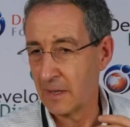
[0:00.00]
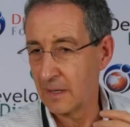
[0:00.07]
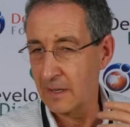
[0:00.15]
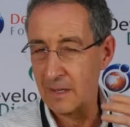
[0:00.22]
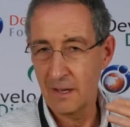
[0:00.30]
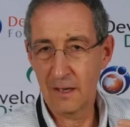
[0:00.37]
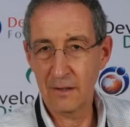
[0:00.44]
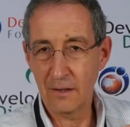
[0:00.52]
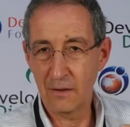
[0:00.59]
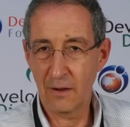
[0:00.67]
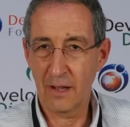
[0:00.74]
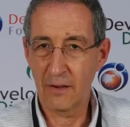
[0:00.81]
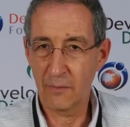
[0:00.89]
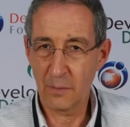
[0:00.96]
Here you
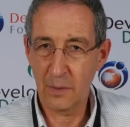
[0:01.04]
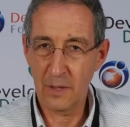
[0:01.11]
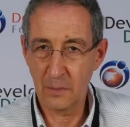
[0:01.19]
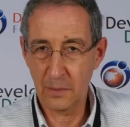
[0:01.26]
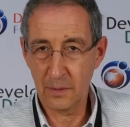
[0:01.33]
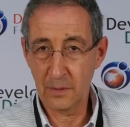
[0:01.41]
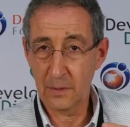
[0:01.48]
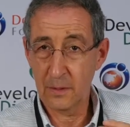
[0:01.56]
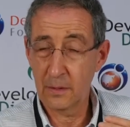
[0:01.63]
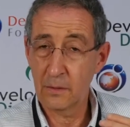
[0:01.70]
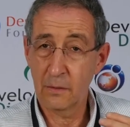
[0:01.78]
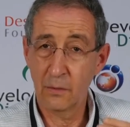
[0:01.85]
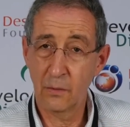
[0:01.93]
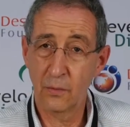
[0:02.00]
have people
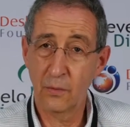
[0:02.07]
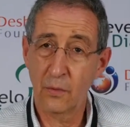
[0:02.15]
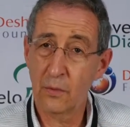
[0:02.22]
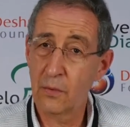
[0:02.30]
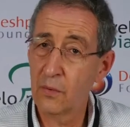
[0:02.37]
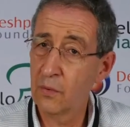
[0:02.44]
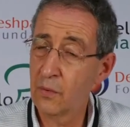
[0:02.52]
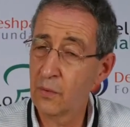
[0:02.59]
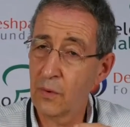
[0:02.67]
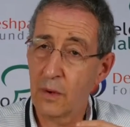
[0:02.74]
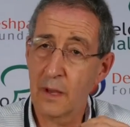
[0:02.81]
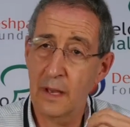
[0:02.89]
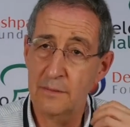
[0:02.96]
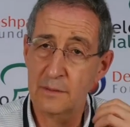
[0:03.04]
who
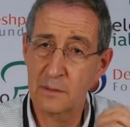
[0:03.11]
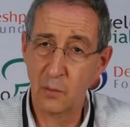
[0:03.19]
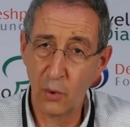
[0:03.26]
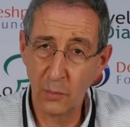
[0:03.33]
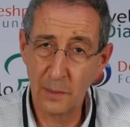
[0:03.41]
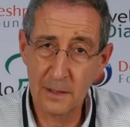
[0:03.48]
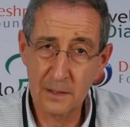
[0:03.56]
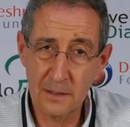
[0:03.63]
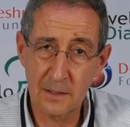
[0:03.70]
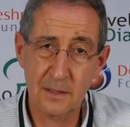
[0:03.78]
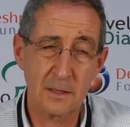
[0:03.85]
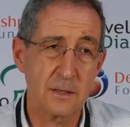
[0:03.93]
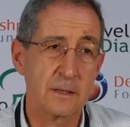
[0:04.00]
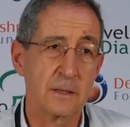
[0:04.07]
have small
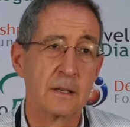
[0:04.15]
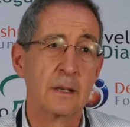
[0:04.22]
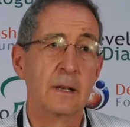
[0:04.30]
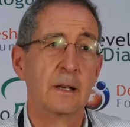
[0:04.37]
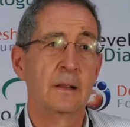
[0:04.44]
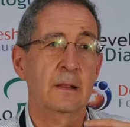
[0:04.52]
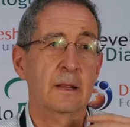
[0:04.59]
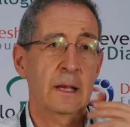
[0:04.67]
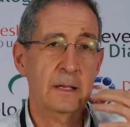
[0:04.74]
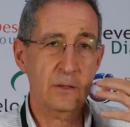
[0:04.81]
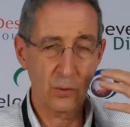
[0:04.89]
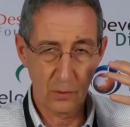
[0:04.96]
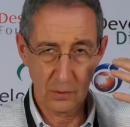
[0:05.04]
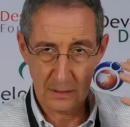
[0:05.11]
businesses. They're
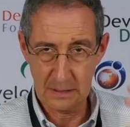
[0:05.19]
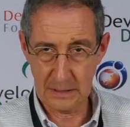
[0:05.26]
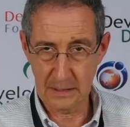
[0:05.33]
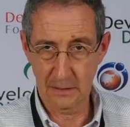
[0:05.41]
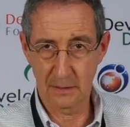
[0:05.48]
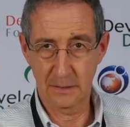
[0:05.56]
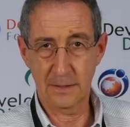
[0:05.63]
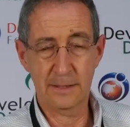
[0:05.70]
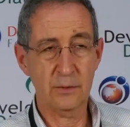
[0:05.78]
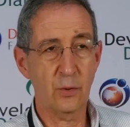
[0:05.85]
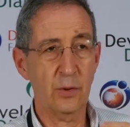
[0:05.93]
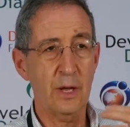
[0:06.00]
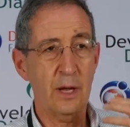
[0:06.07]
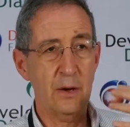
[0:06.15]
taught skills. They're
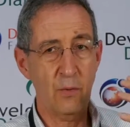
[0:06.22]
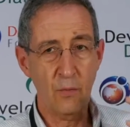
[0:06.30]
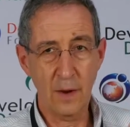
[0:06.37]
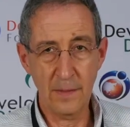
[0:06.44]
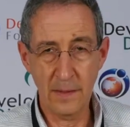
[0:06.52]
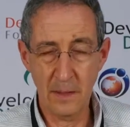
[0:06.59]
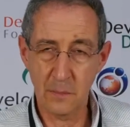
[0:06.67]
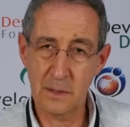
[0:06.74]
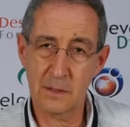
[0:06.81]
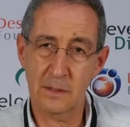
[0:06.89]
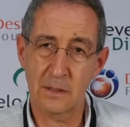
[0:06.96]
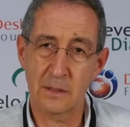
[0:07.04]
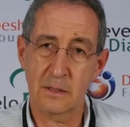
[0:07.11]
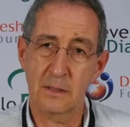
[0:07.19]
taught how to run their
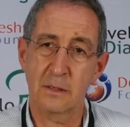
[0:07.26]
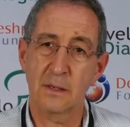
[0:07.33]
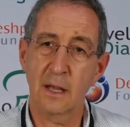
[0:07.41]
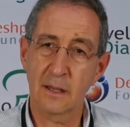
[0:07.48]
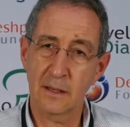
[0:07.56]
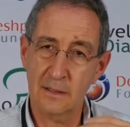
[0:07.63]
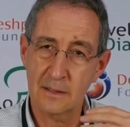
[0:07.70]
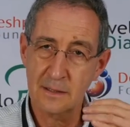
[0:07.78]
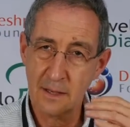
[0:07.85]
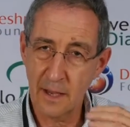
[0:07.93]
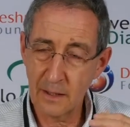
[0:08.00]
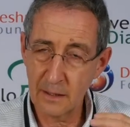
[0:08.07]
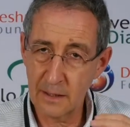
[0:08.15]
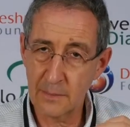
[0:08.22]
businesses. They can
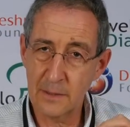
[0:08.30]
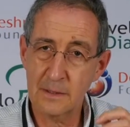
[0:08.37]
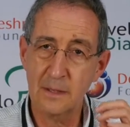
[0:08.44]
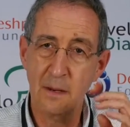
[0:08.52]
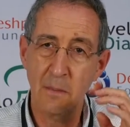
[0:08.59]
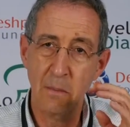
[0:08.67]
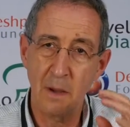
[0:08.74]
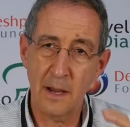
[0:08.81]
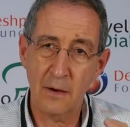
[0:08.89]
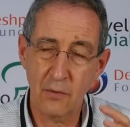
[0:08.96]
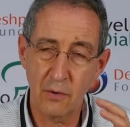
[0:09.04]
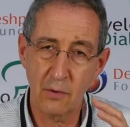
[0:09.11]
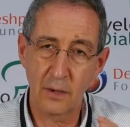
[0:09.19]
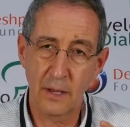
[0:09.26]
scale them. It's at a
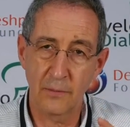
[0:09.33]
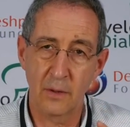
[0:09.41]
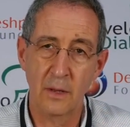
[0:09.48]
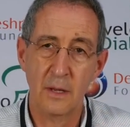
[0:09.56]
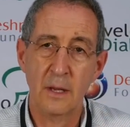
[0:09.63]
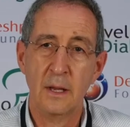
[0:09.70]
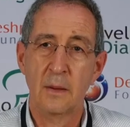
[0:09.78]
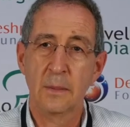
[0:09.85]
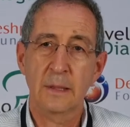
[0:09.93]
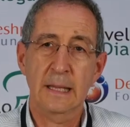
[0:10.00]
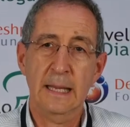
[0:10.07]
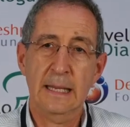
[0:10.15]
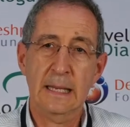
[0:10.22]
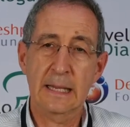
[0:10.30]
micro level, but
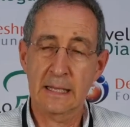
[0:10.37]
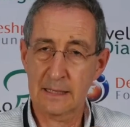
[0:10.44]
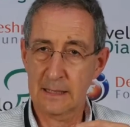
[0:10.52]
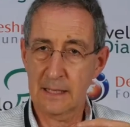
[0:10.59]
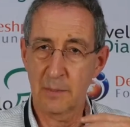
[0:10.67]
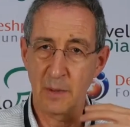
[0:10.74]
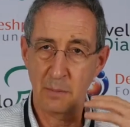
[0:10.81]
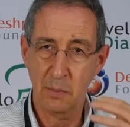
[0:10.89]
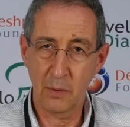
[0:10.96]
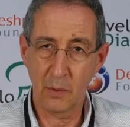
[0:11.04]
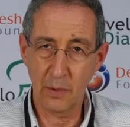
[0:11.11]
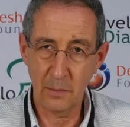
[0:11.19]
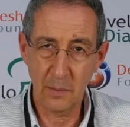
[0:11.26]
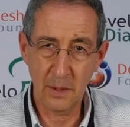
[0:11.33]
that lets them
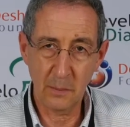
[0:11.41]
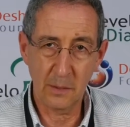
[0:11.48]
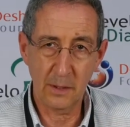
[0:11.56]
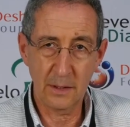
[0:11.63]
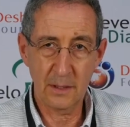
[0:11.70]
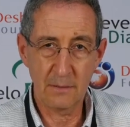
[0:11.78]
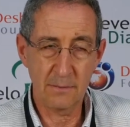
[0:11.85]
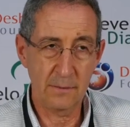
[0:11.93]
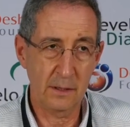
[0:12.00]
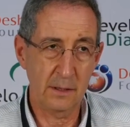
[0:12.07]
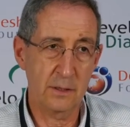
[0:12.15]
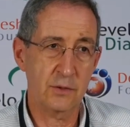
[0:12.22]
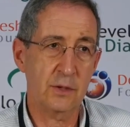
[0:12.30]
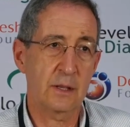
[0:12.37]
employ people in their
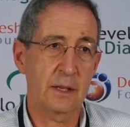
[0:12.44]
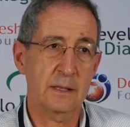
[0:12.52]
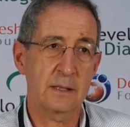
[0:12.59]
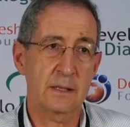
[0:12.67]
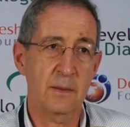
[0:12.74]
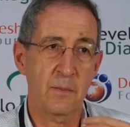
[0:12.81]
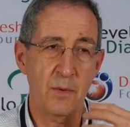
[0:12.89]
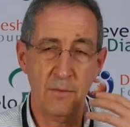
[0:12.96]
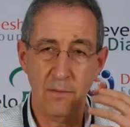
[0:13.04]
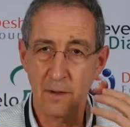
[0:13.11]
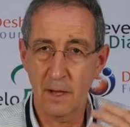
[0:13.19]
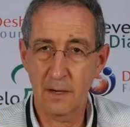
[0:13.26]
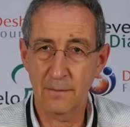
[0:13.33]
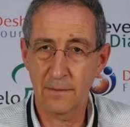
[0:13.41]
village. It lets them
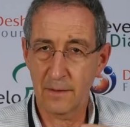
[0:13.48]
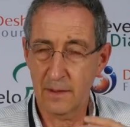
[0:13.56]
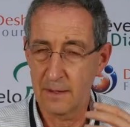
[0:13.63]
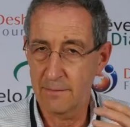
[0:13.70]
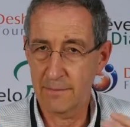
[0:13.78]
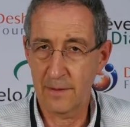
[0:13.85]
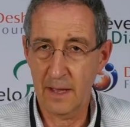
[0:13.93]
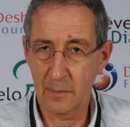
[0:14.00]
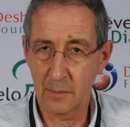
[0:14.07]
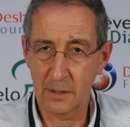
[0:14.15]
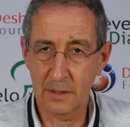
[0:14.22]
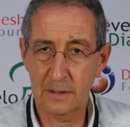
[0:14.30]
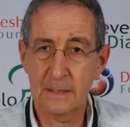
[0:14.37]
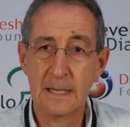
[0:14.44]
provide for their
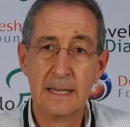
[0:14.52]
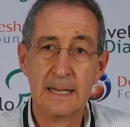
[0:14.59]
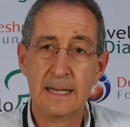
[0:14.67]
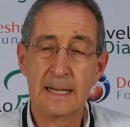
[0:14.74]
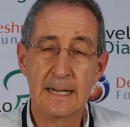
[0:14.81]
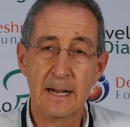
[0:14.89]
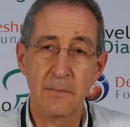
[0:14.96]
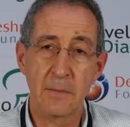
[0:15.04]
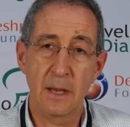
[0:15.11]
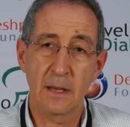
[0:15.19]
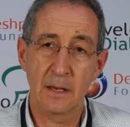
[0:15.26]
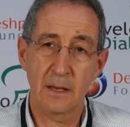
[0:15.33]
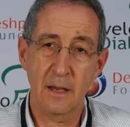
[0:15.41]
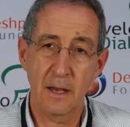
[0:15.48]
families.
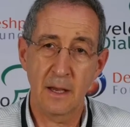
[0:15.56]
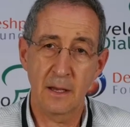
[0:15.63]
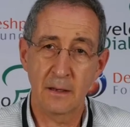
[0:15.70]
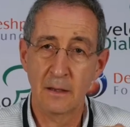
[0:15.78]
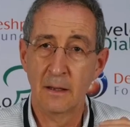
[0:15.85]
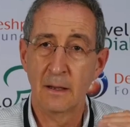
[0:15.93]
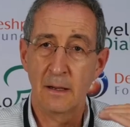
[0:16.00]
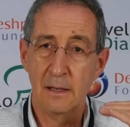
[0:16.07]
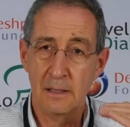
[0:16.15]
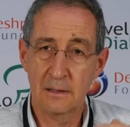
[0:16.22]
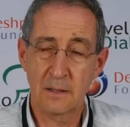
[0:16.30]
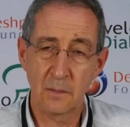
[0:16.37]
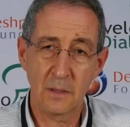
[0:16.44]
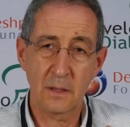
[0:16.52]
And again,
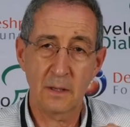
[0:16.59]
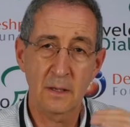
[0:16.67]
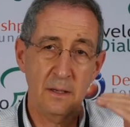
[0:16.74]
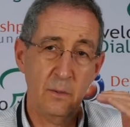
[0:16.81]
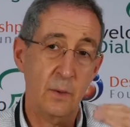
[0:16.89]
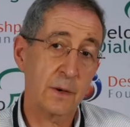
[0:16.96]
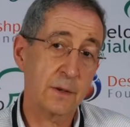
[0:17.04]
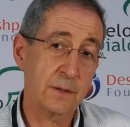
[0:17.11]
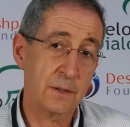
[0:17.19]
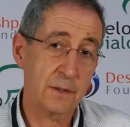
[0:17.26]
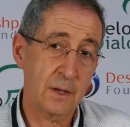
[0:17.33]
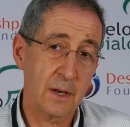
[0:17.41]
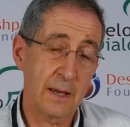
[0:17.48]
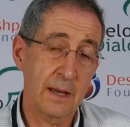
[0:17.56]
ultimately, what is this
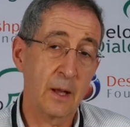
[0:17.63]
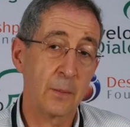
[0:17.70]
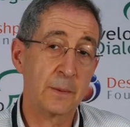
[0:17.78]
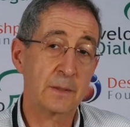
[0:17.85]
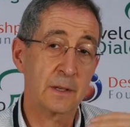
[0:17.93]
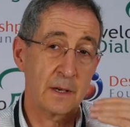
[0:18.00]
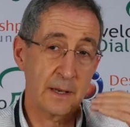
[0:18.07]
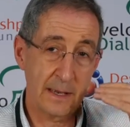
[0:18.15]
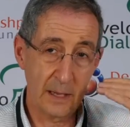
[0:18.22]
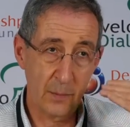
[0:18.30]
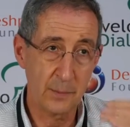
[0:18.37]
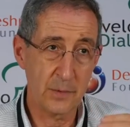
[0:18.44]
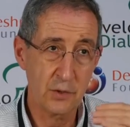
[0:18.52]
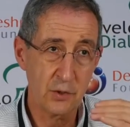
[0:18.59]
going to help? It's going to
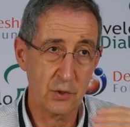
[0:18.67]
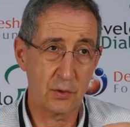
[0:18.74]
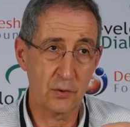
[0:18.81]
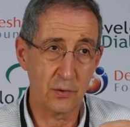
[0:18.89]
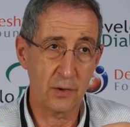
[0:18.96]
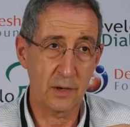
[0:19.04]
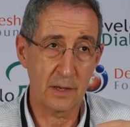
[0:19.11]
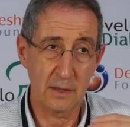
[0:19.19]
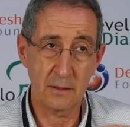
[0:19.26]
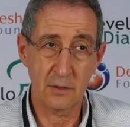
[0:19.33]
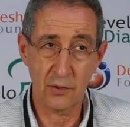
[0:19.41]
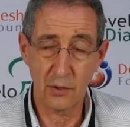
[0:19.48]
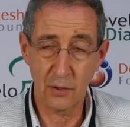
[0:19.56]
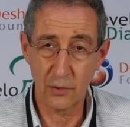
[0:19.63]
help the children, and the
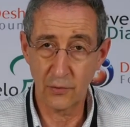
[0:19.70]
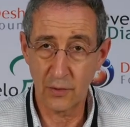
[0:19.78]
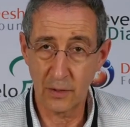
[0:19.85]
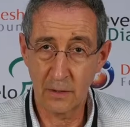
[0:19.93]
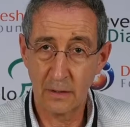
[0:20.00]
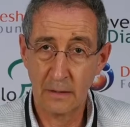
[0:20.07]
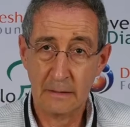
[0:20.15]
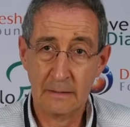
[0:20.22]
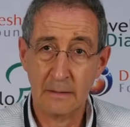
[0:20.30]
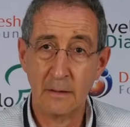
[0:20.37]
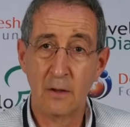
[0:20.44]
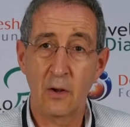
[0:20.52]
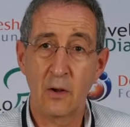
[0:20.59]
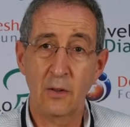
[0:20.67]
children
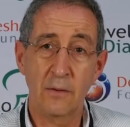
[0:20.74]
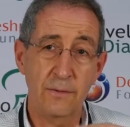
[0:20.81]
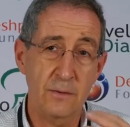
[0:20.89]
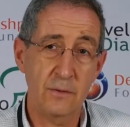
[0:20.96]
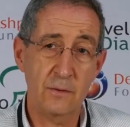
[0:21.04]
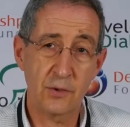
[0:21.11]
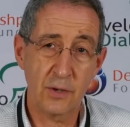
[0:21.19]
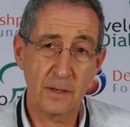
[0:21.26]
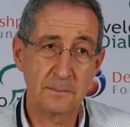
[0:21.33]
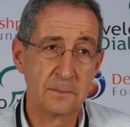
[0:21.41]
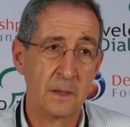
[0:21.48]
are the future.